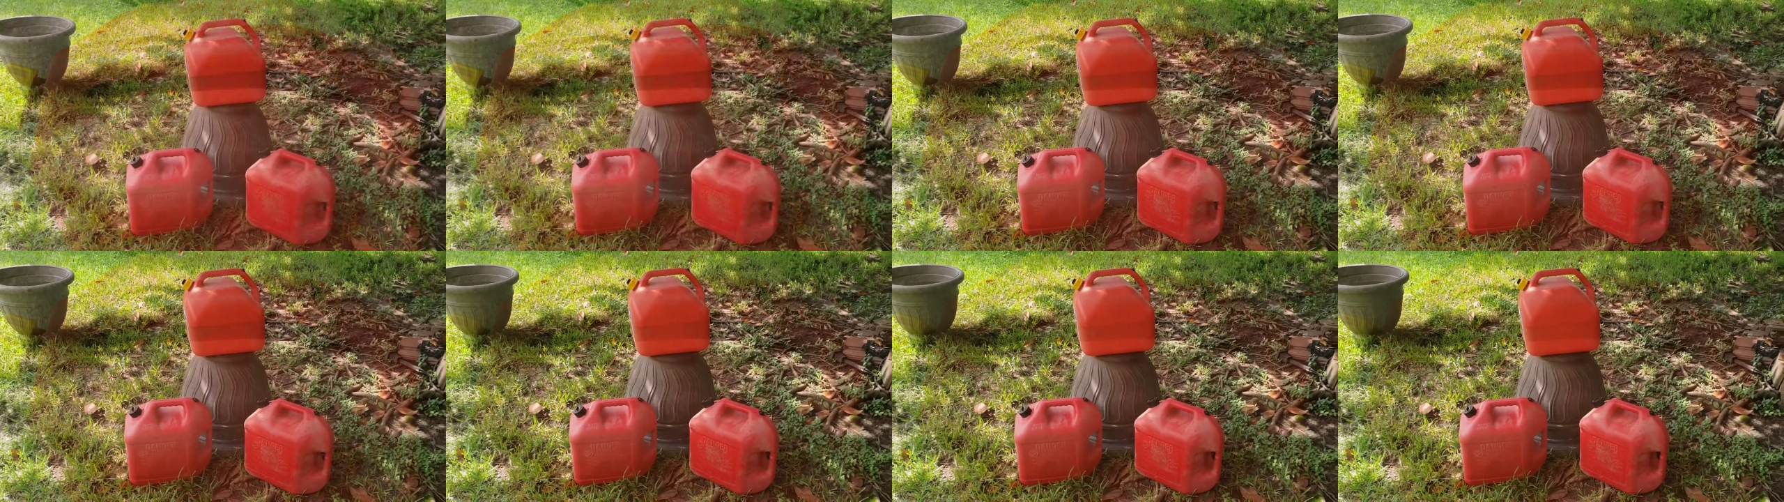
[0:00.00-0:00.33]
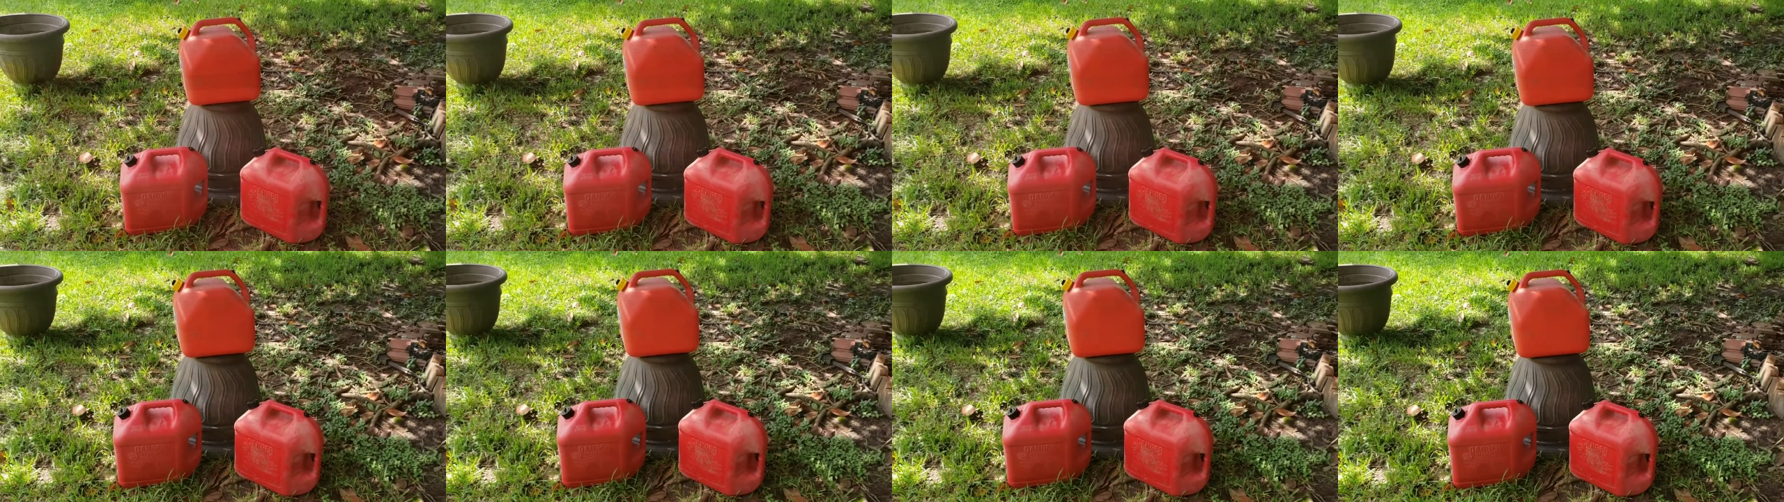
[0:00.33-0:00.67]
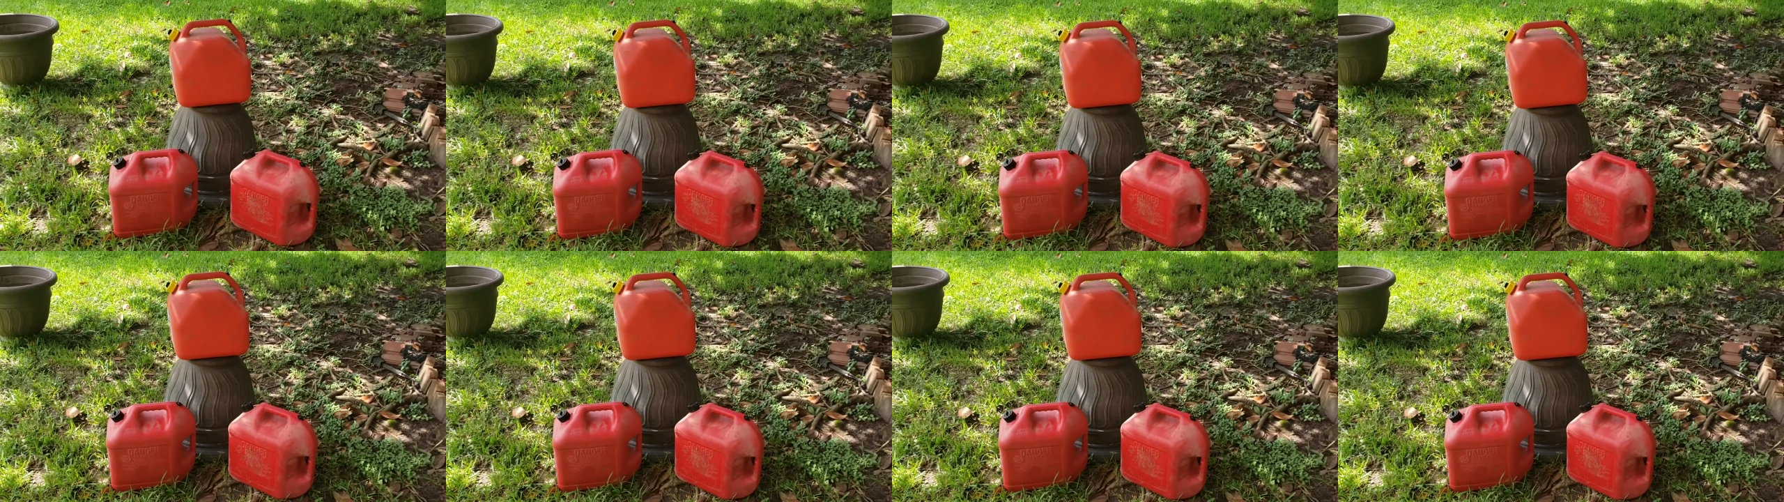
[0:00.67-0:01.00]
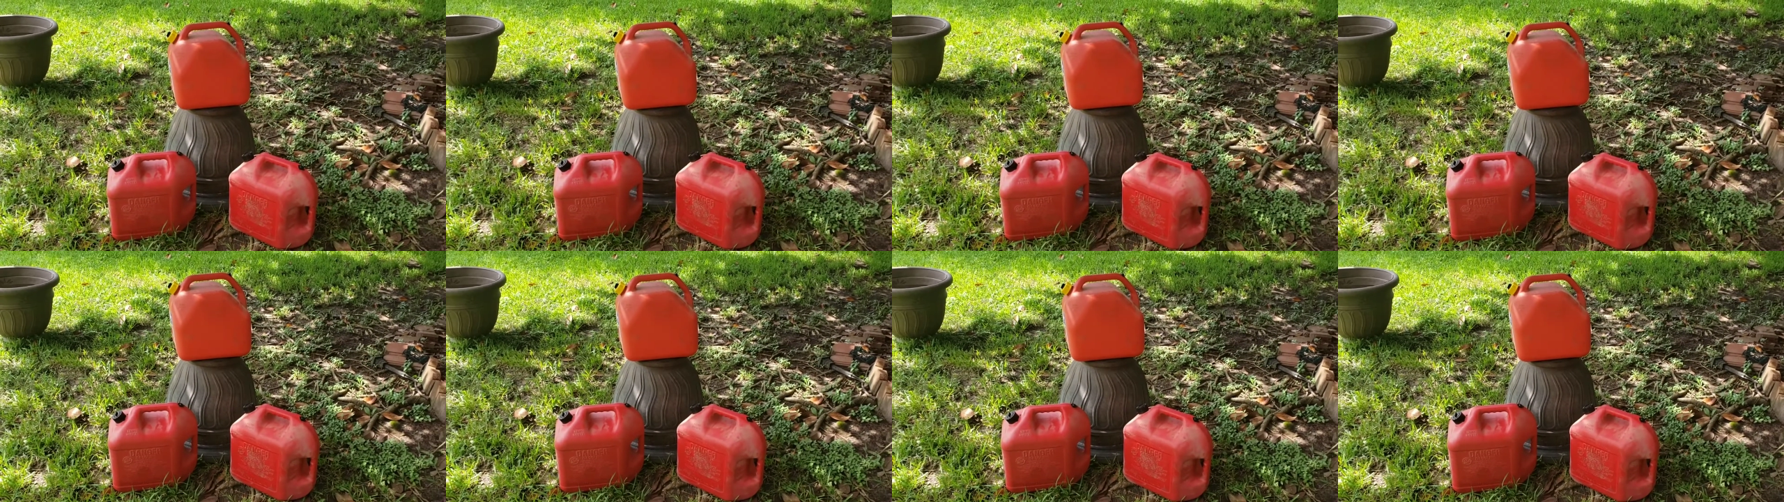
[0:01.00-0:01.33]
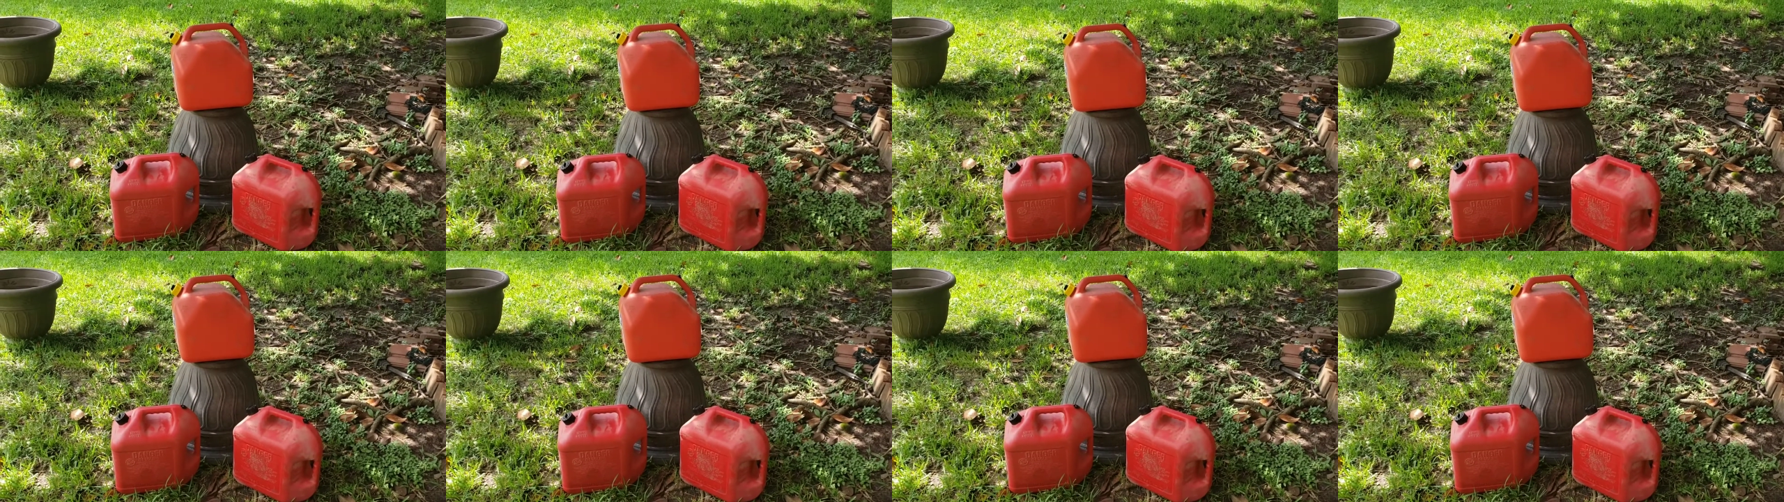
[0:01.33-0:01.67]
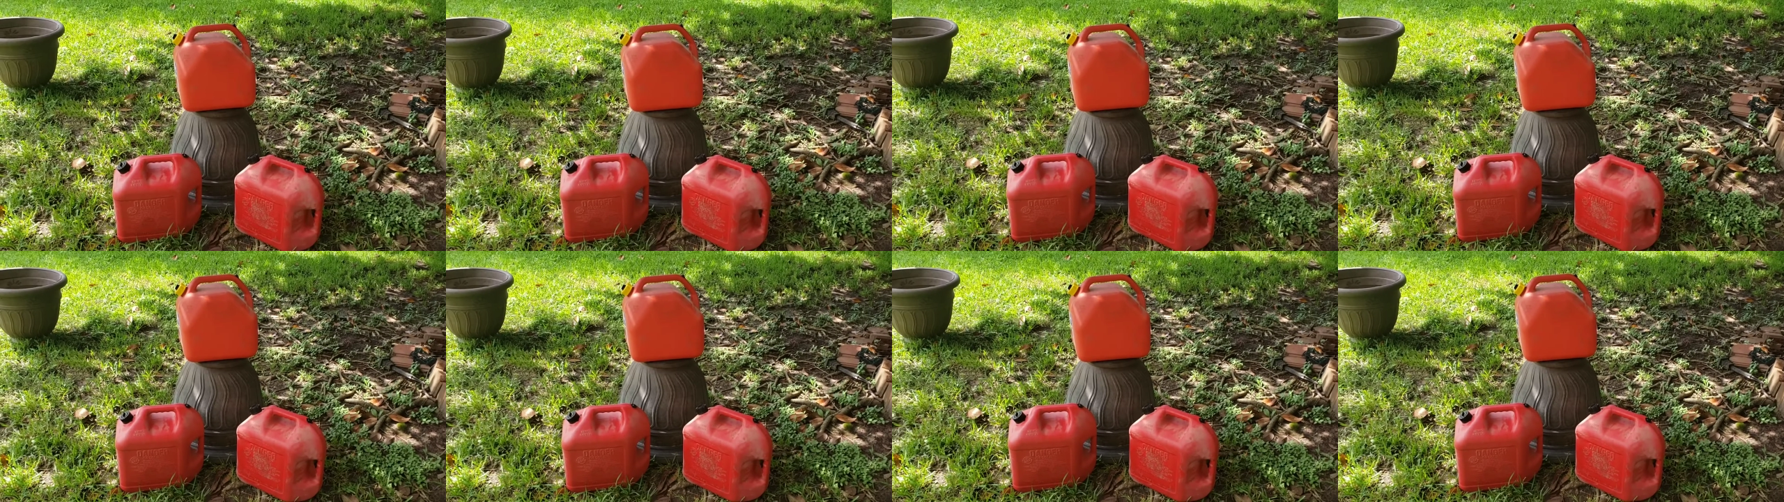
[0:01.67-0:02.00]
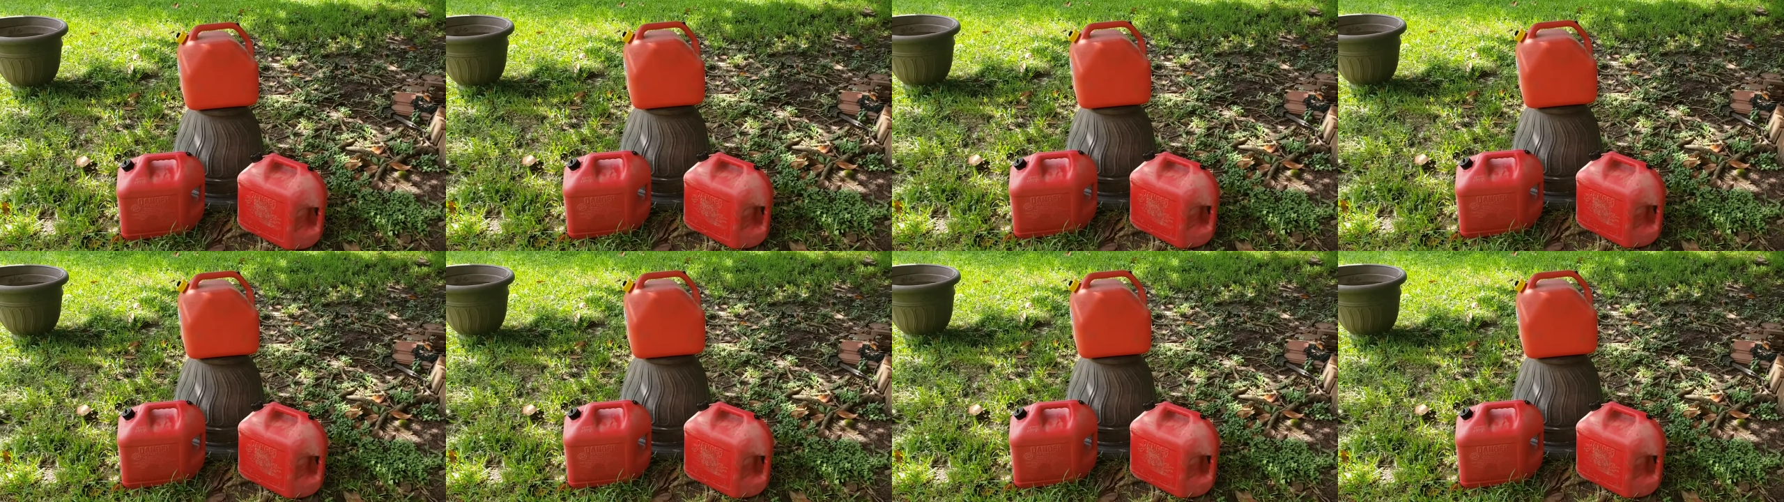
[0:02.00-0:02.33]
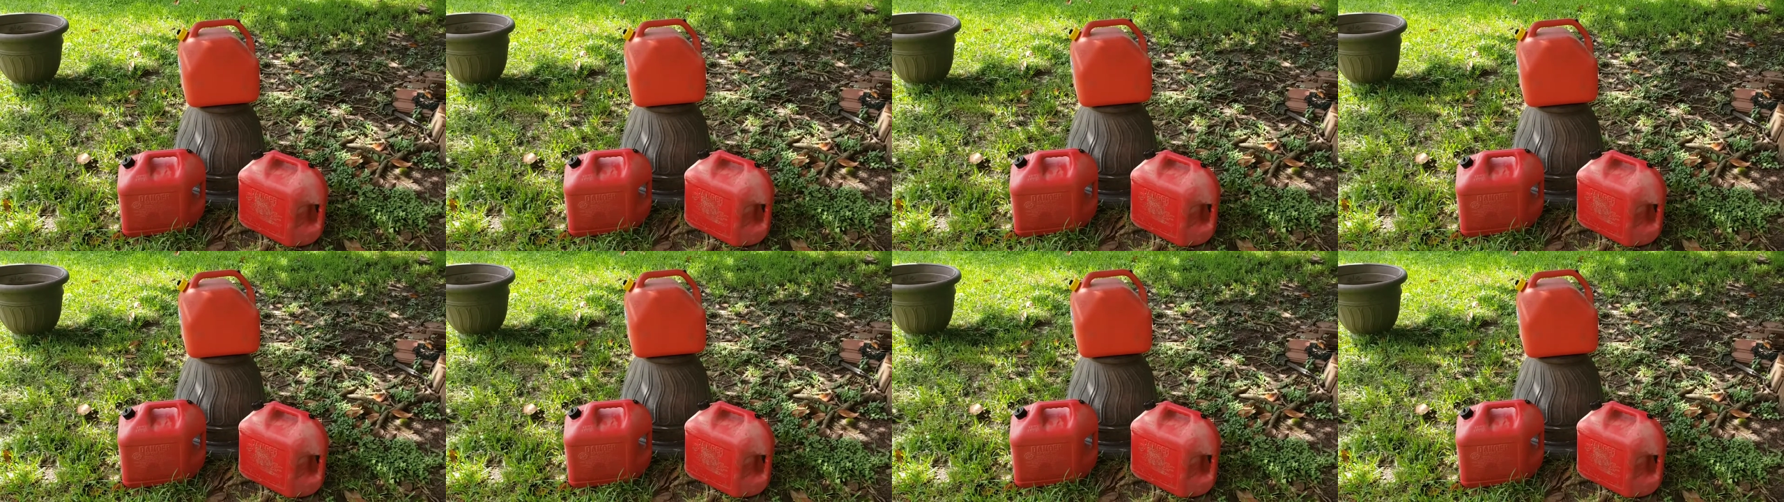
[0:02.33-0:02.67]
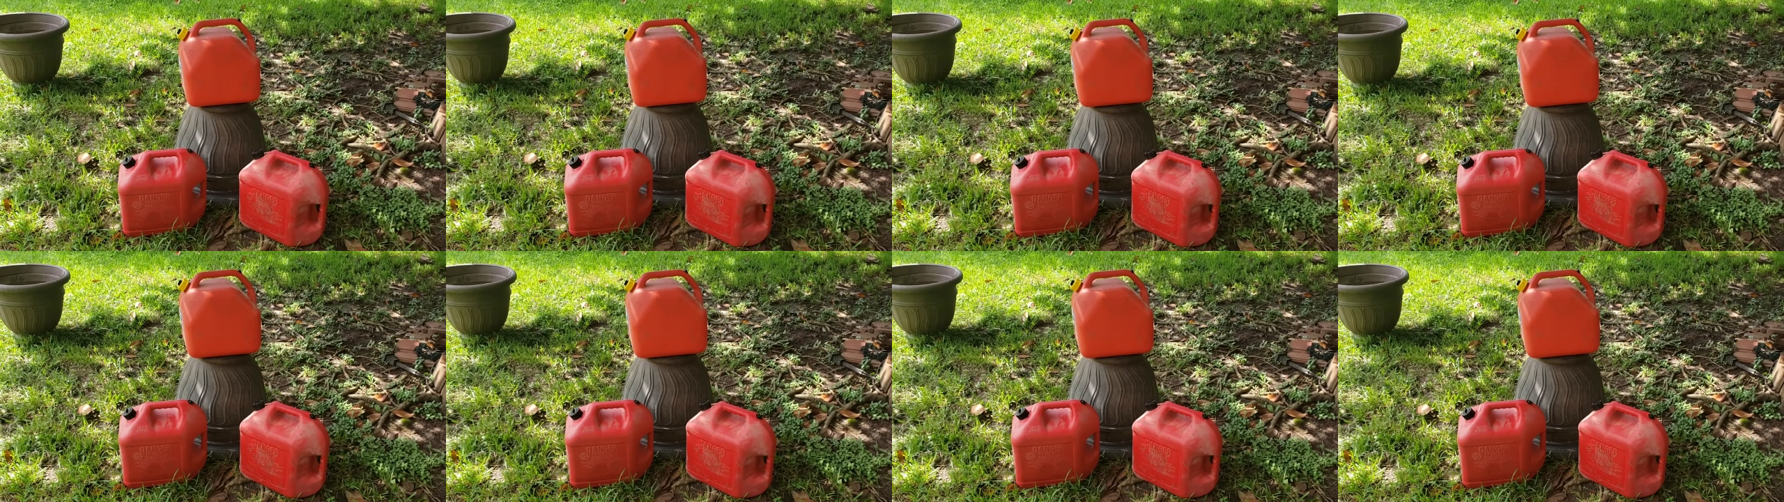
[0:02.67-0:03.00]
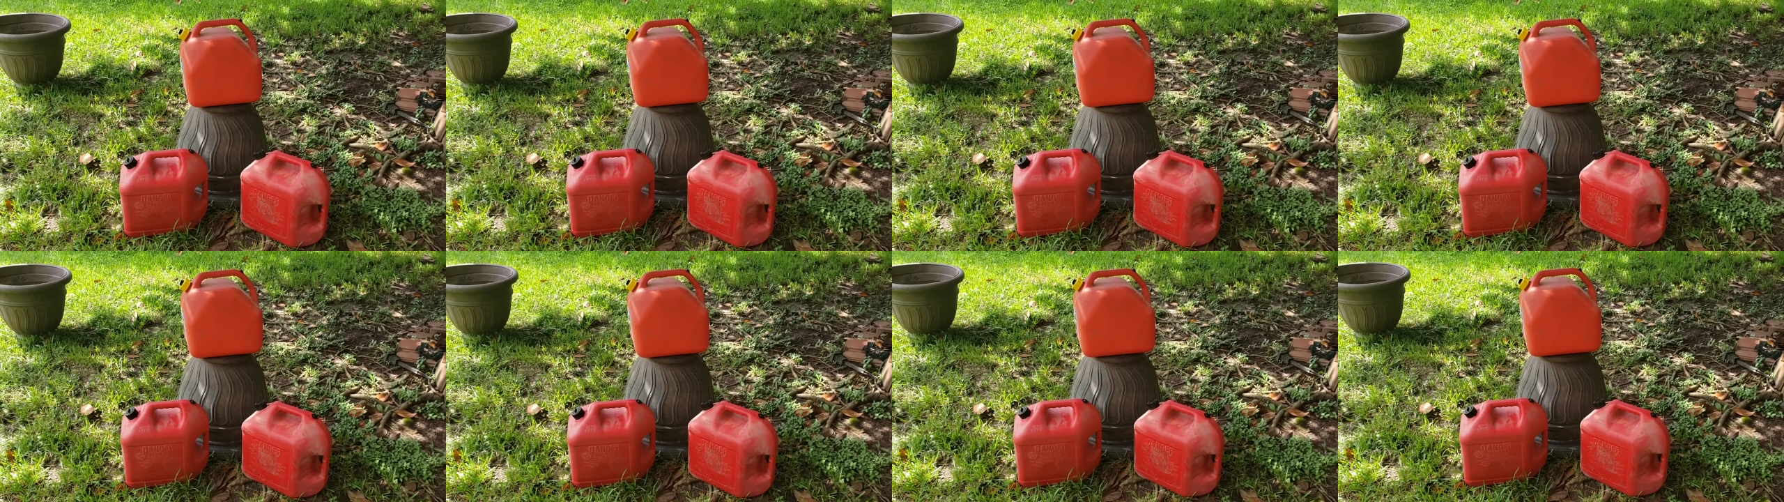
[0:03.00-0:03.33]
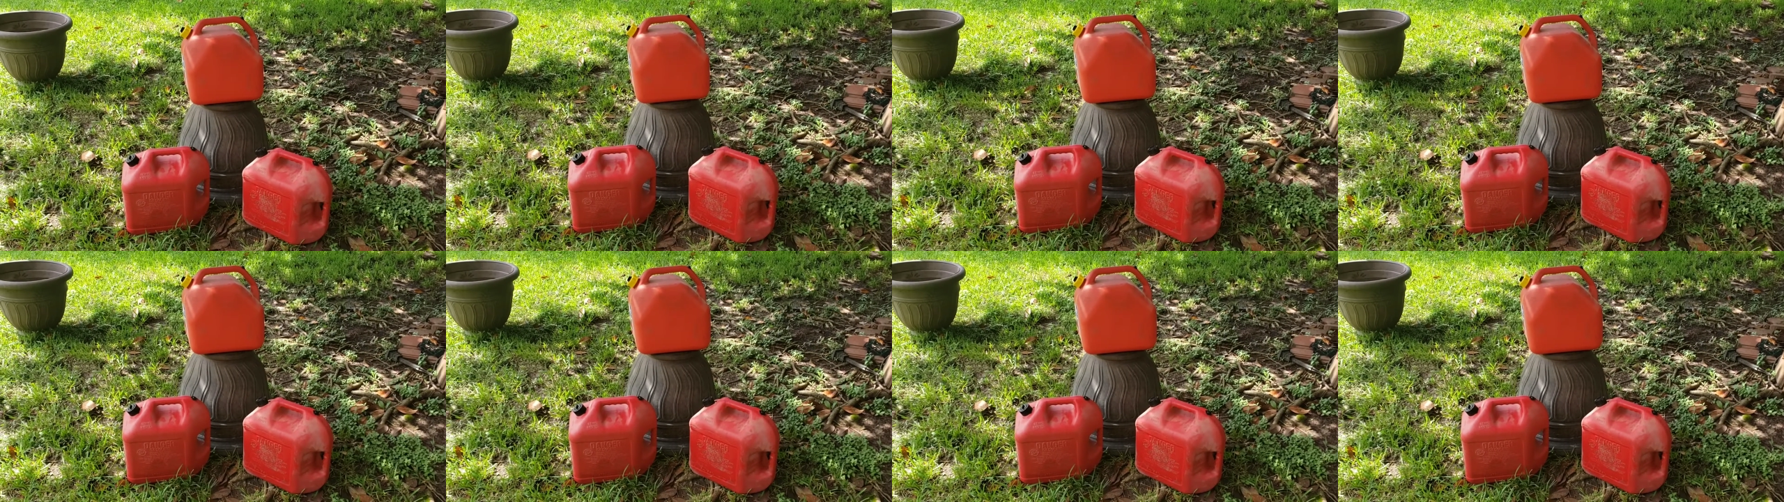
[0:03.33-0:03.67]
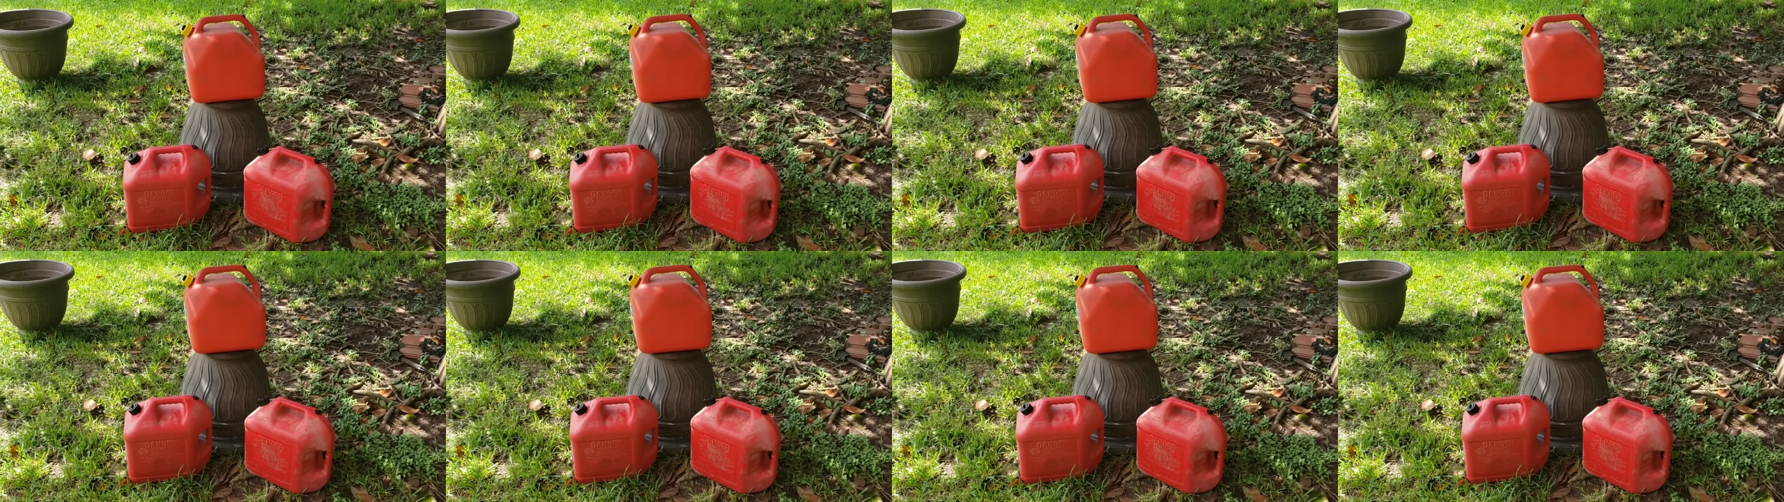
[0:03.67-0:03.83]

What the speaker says: (no speaker visible)